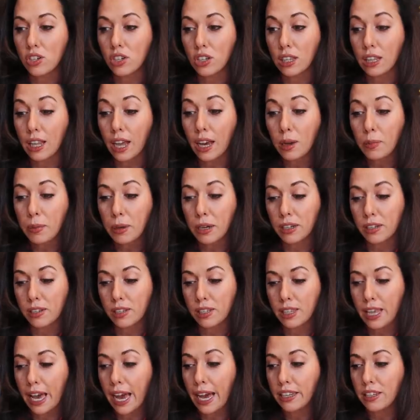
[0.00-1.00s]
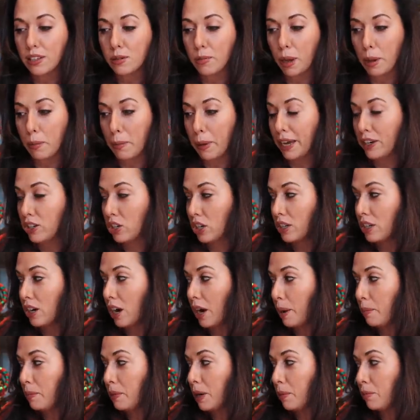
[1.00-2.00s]
good luck because that's my magic
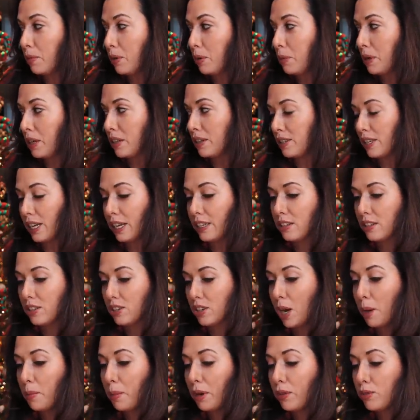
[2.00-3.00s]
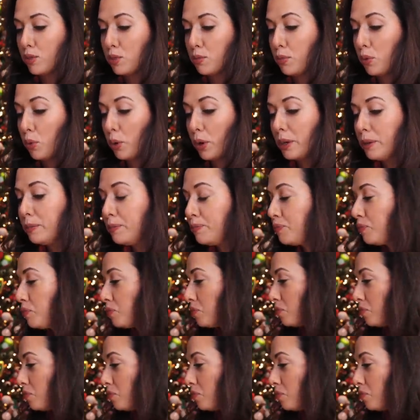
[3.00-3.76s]
time number because that's the time I was born.